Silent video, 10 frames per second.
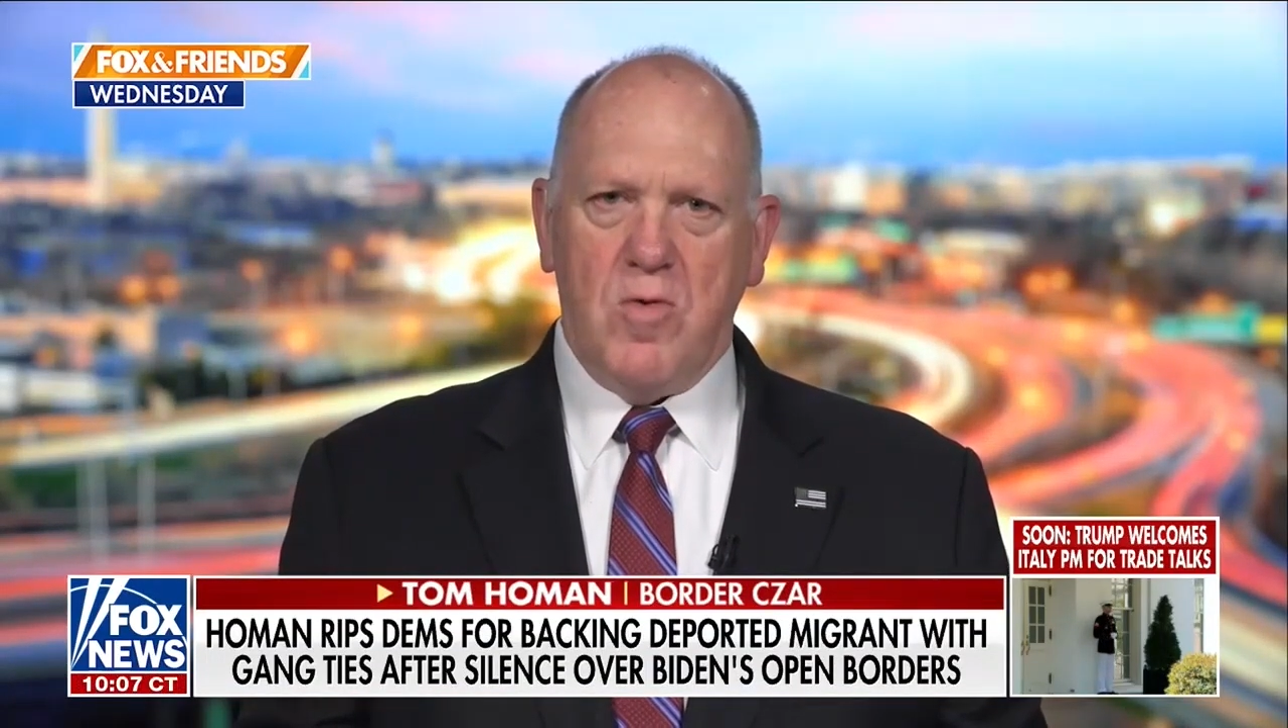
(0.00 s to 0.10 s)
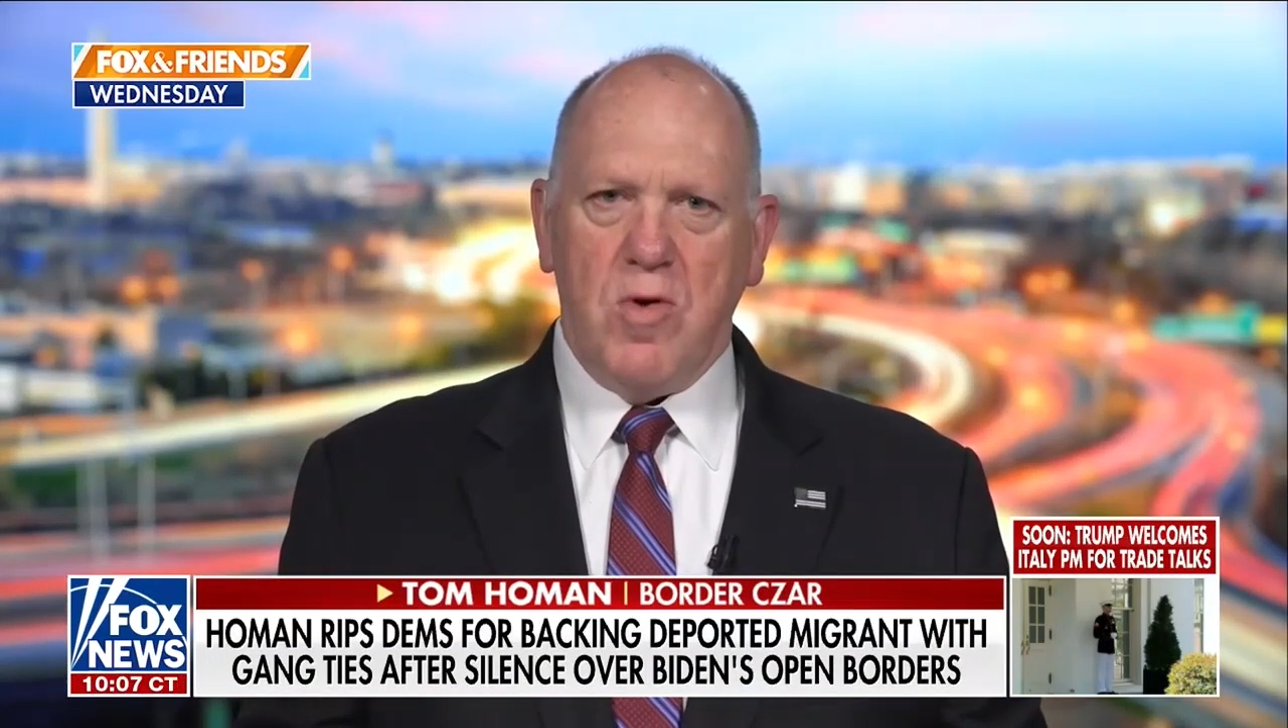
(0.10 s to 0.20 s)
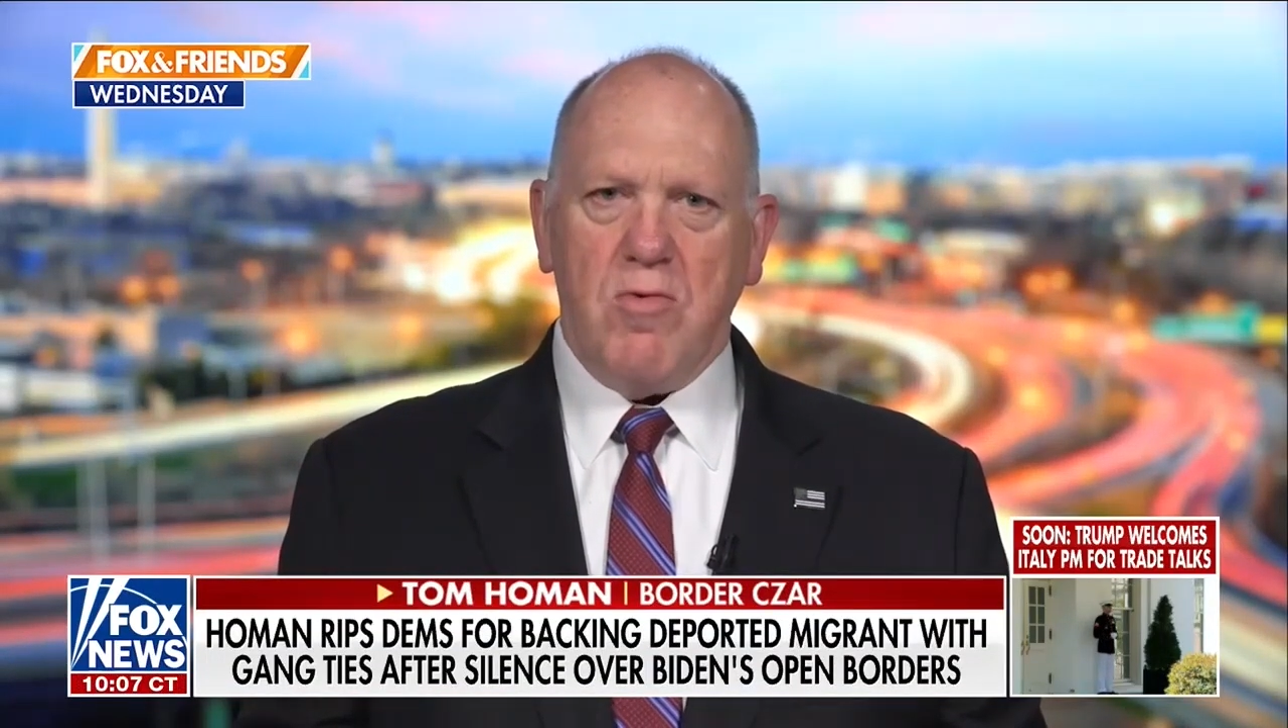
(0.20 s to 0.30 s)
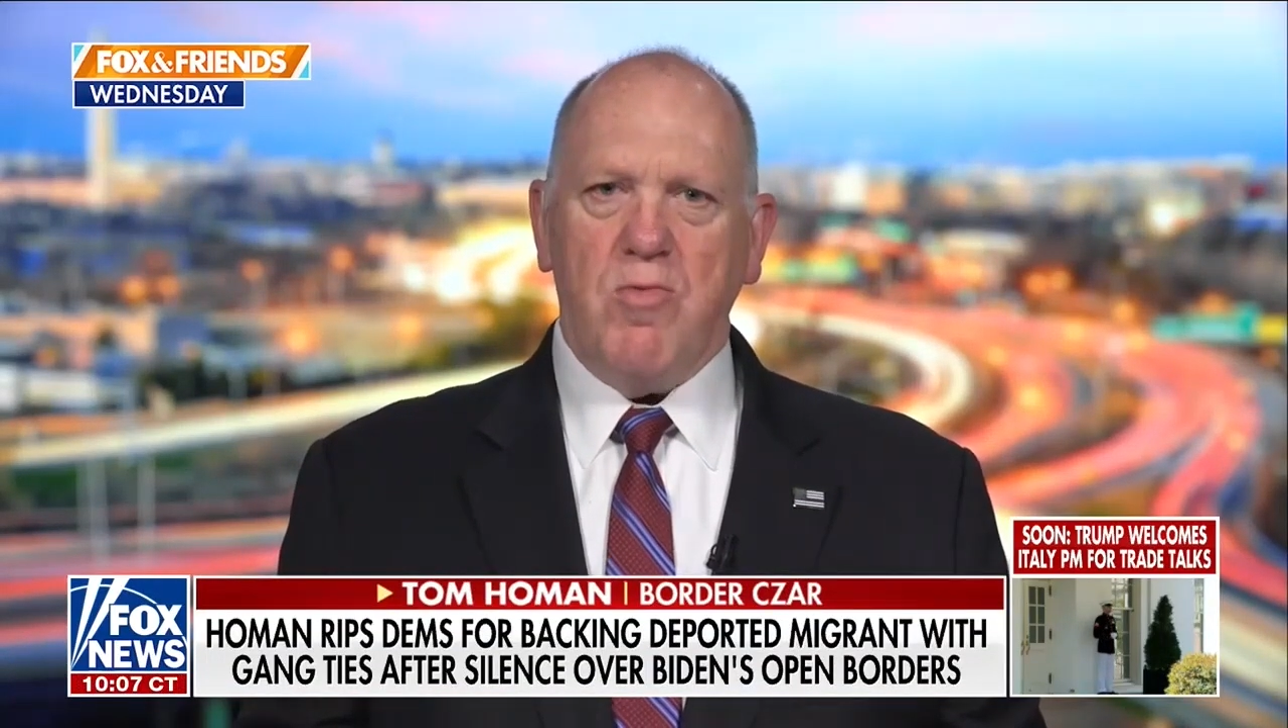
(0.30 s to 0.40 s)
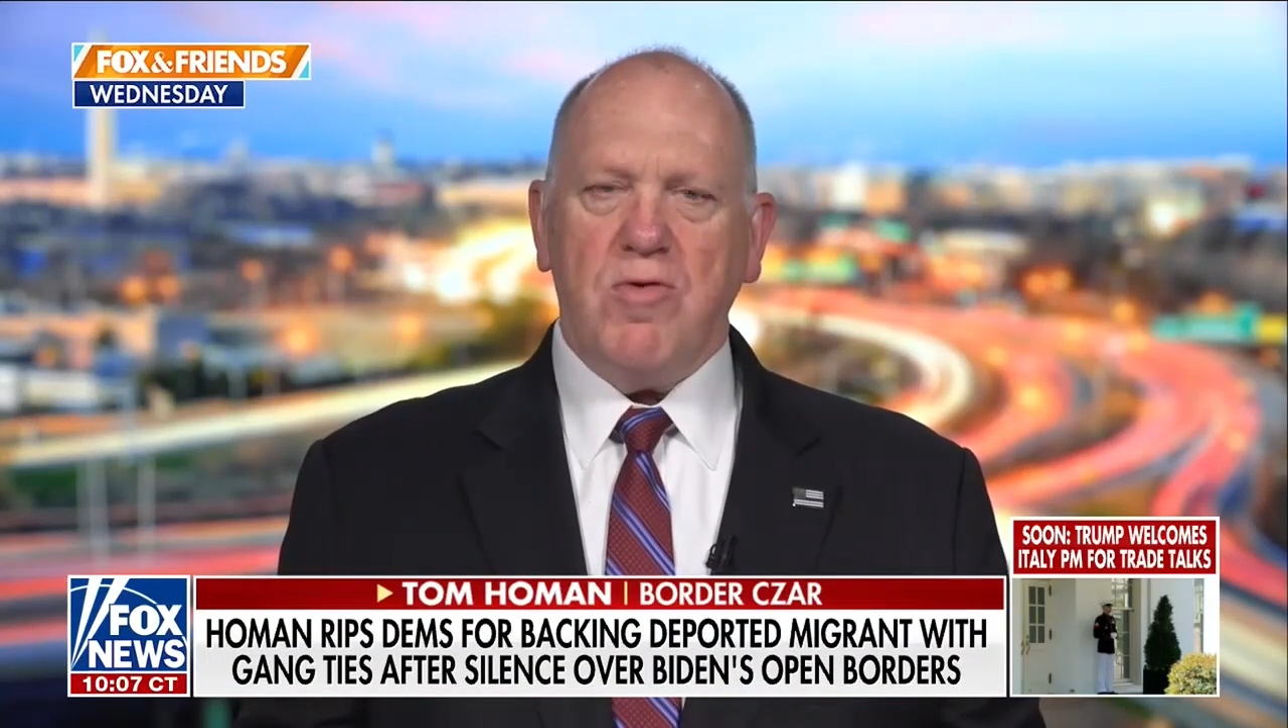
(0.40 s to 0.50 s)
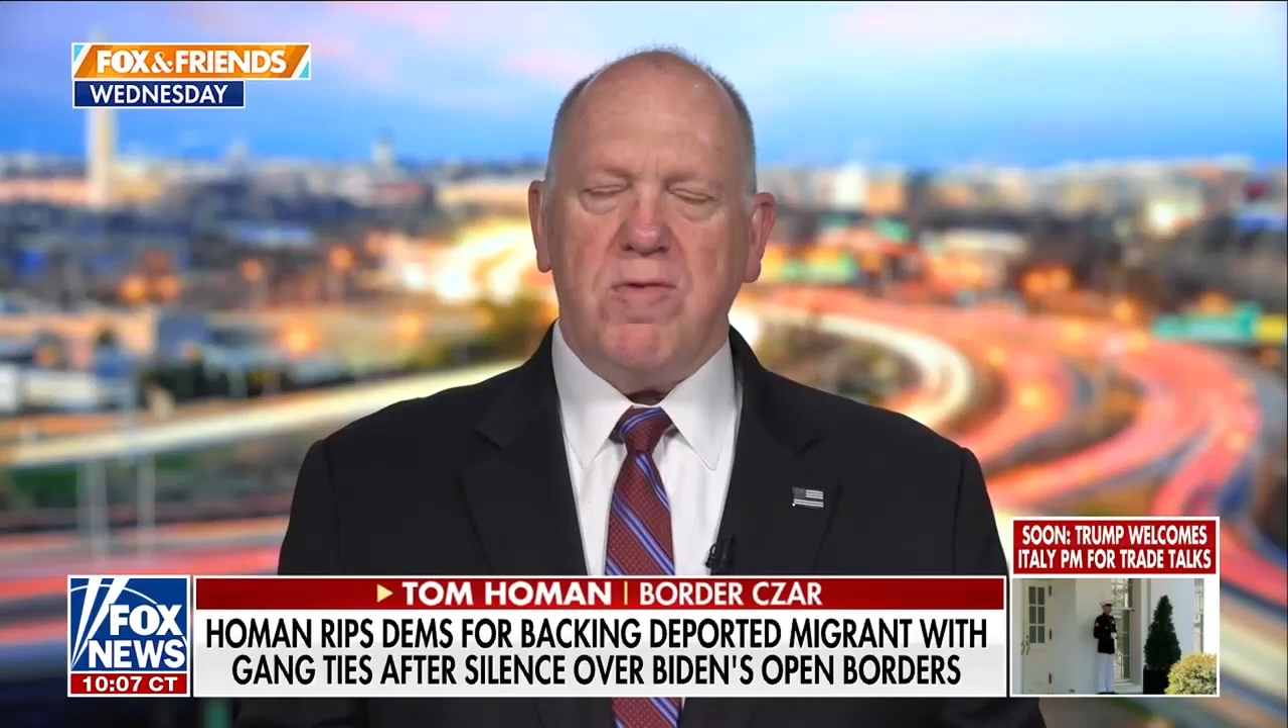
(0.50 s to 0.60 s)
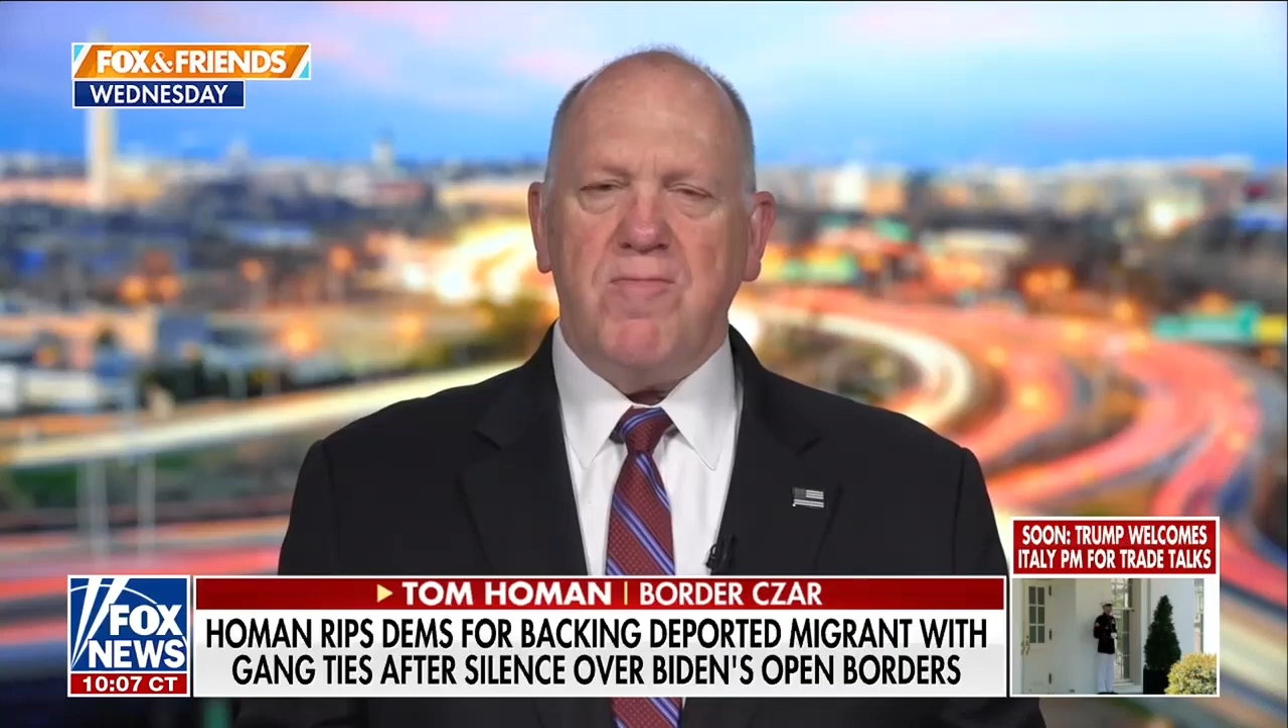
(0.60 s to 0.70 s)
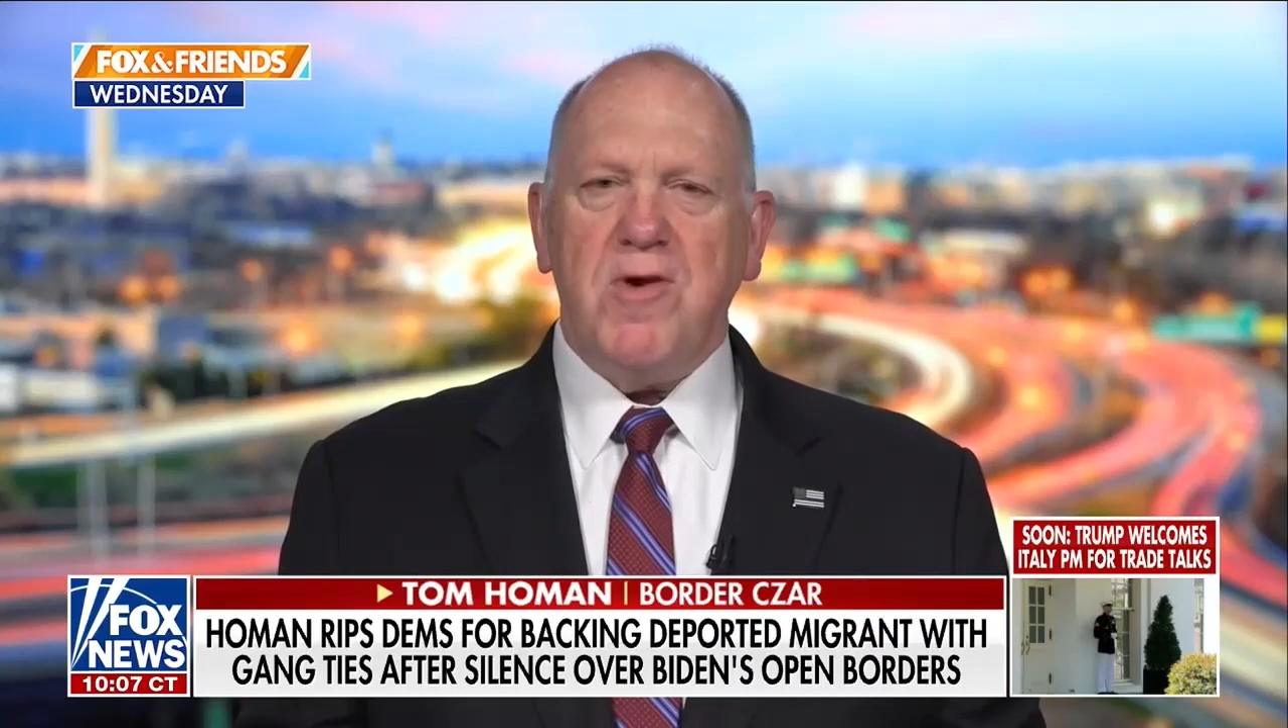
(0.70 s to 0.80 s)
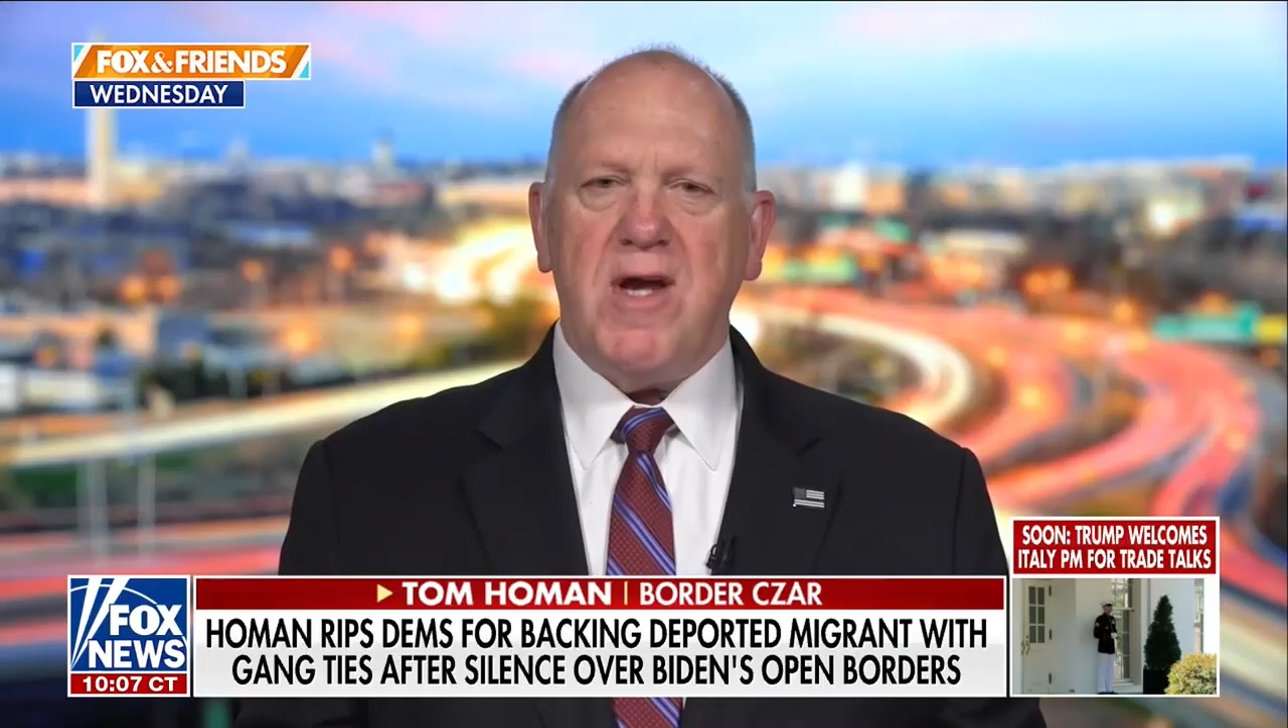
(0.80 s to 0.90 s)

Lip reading: We removed him to